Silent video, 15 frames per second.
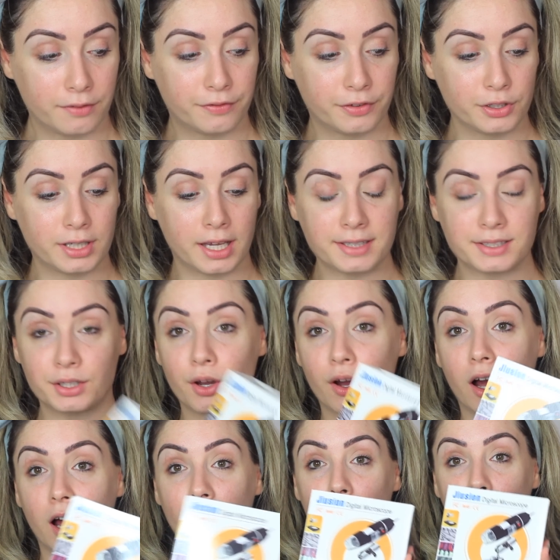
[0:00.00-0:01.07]
A few days
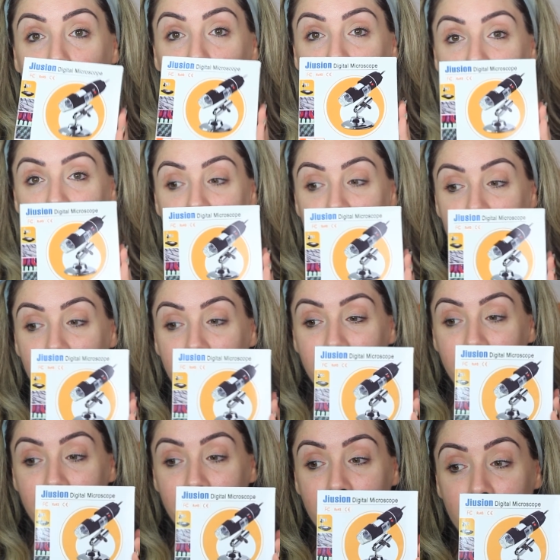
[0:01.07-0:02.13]
ago I ordered
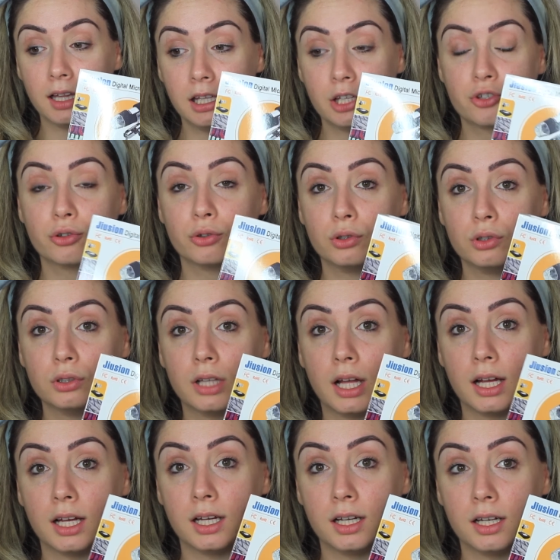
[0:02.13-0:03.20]
a literal
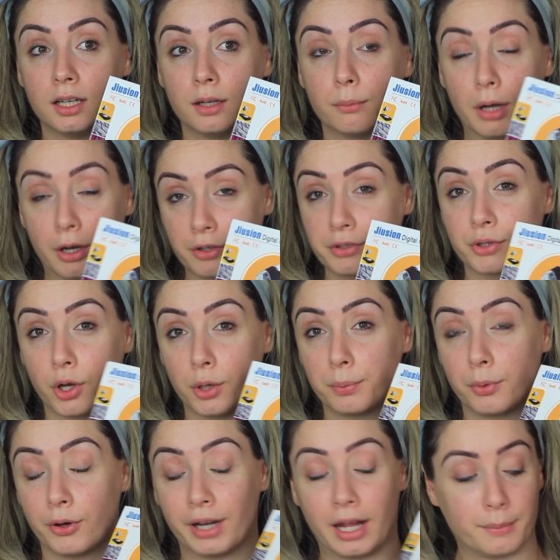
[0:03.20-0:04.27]

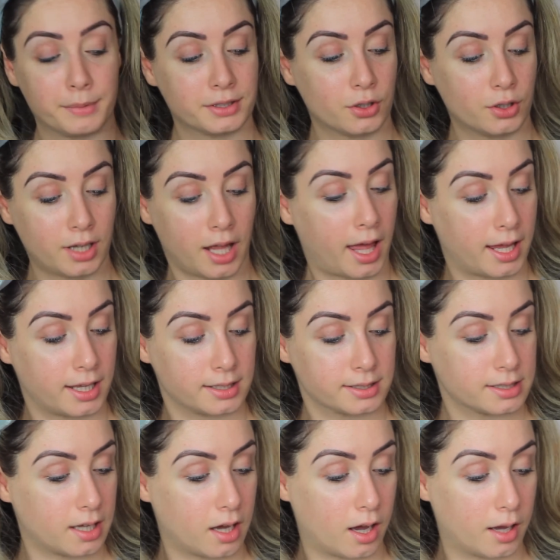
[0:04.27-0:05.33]
microscope on Amazon,
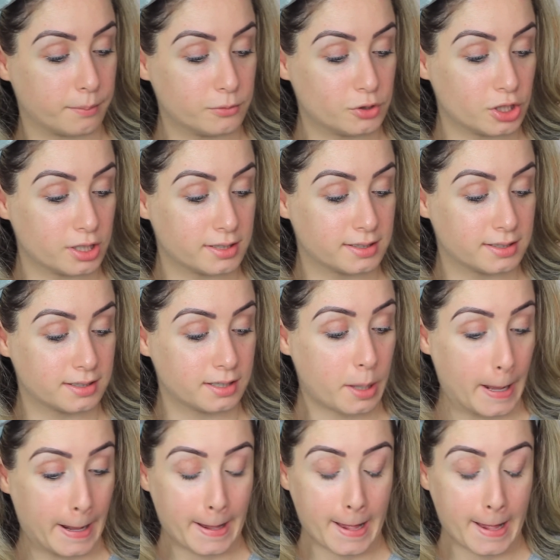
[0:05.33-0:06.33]
and I'm just